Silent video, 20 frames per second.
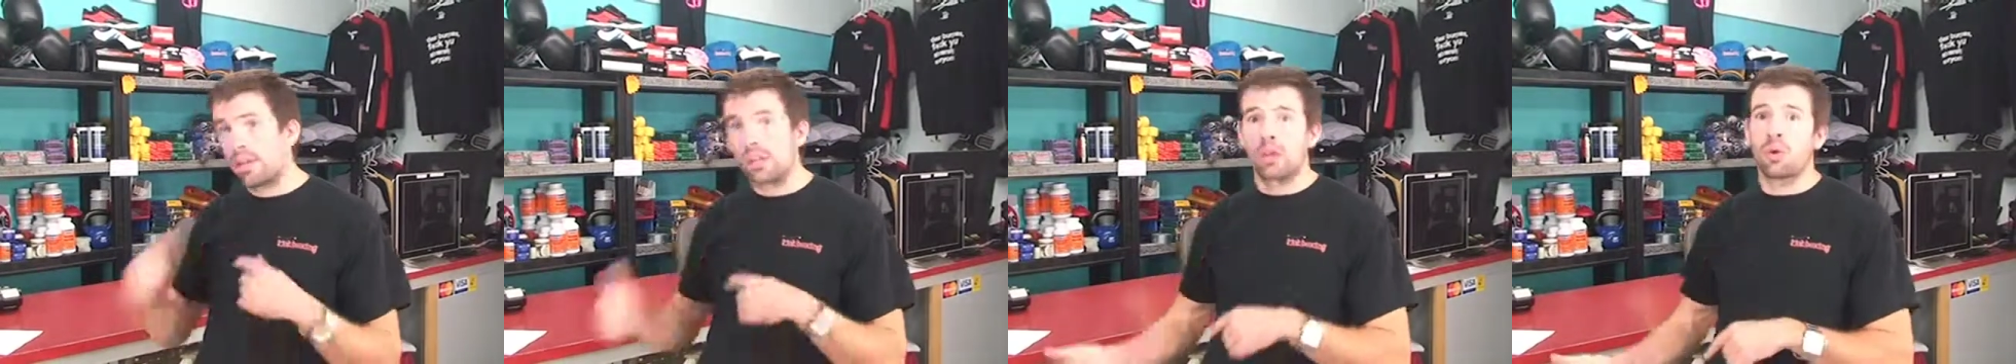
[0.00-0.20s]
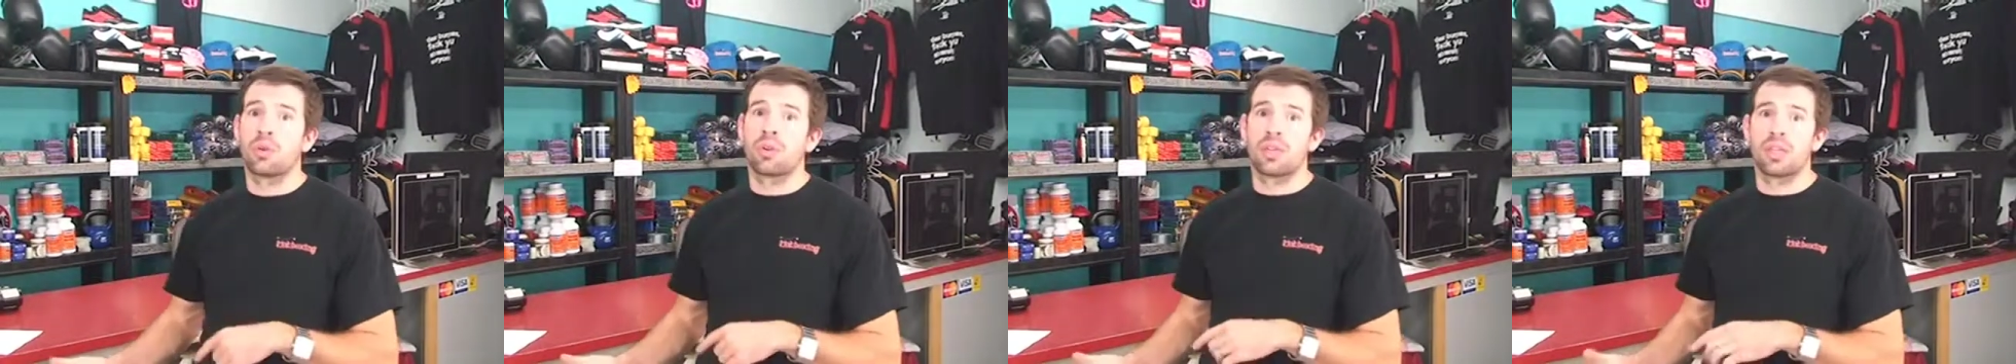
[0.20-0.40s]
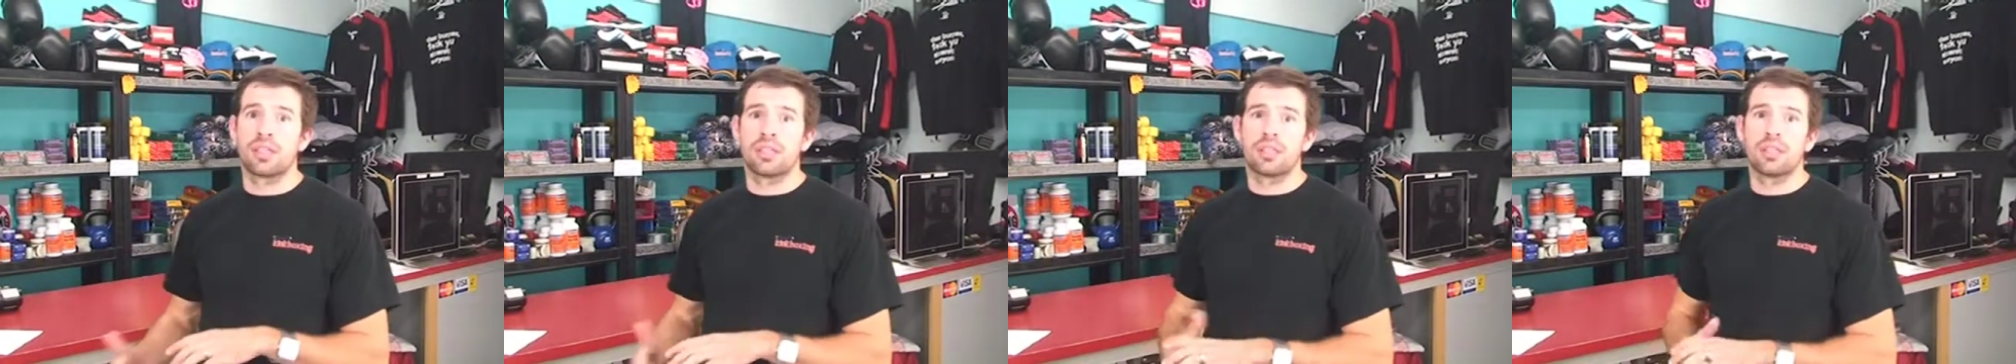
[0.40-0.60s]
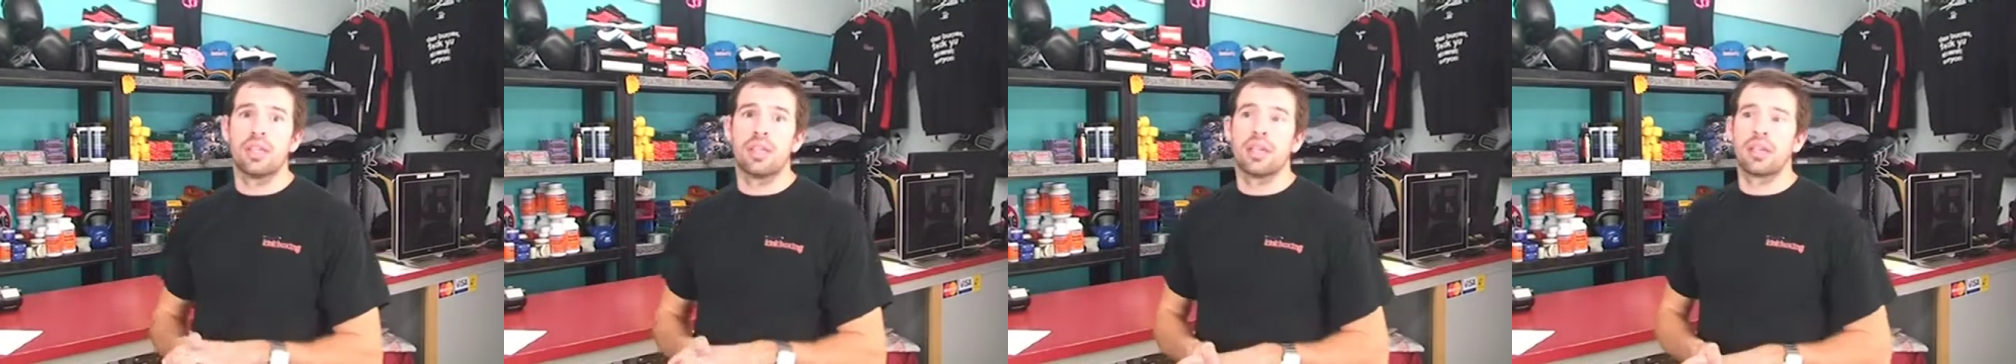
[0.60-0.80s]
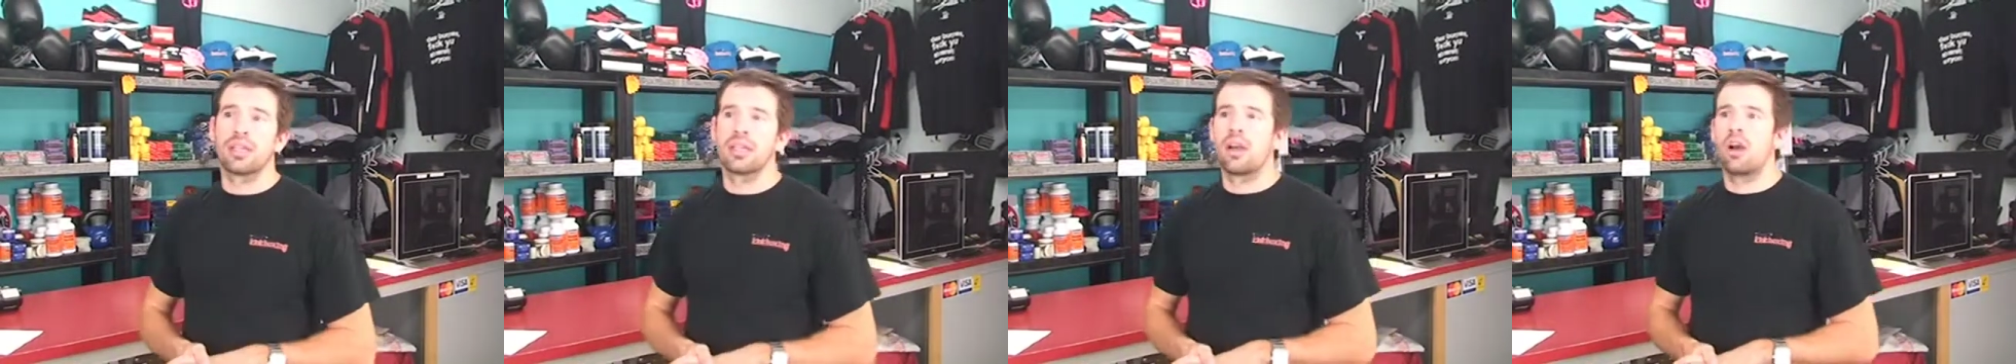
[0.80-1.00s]
go to this
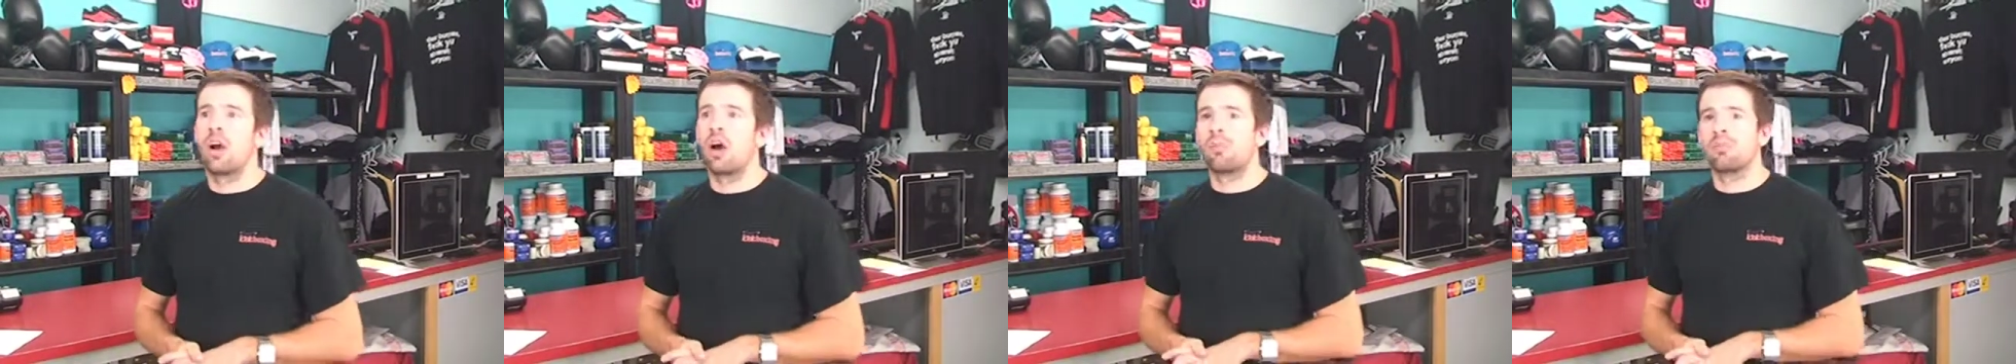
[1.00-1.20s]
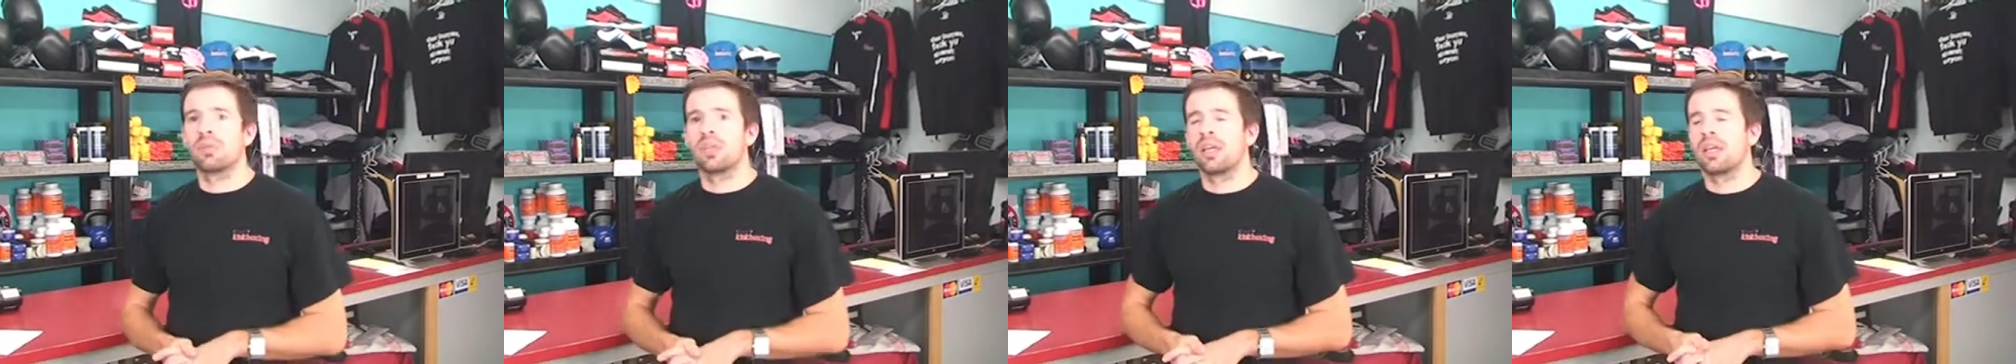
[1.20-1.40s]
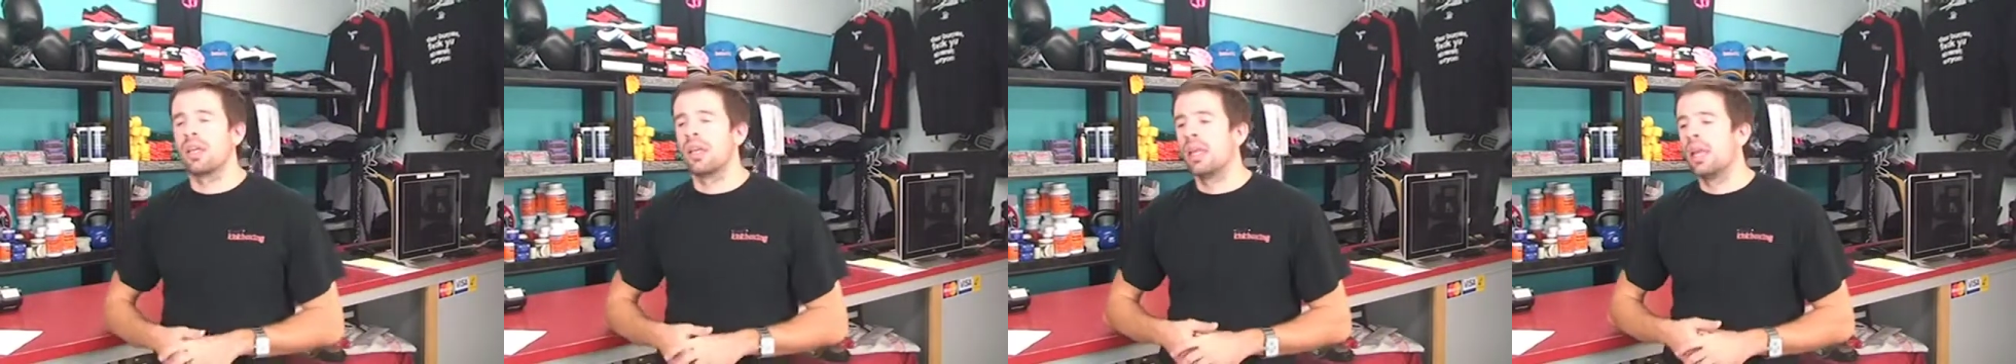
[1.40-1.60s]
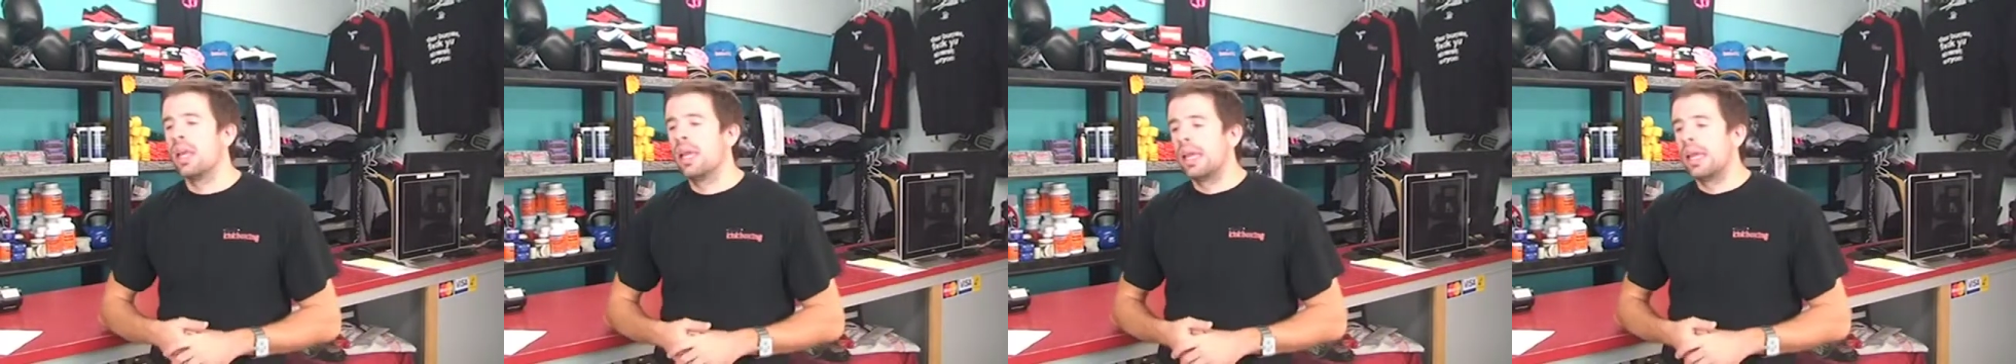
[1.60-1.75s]
link, opt in.